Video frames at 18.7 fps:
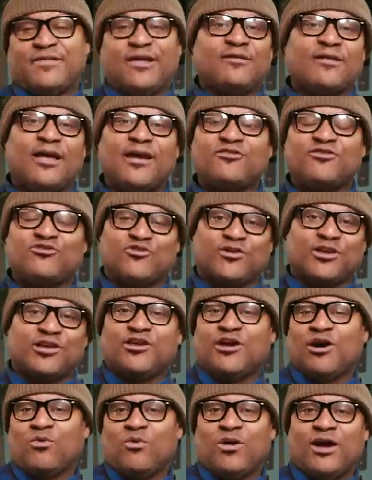they like to drink
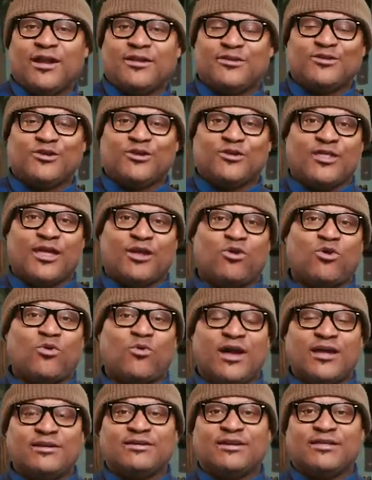young wine. That whole
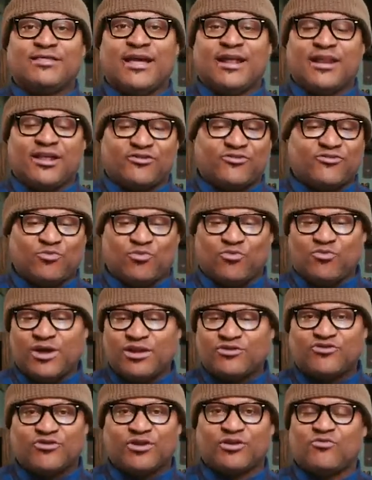idea that it's
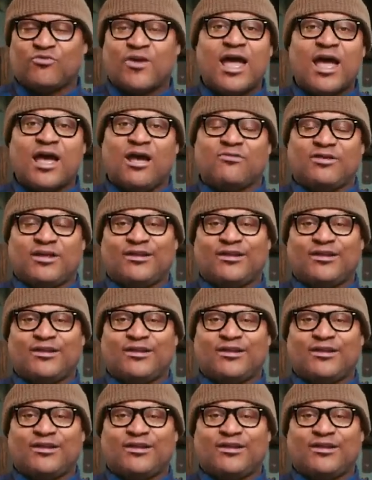rich and round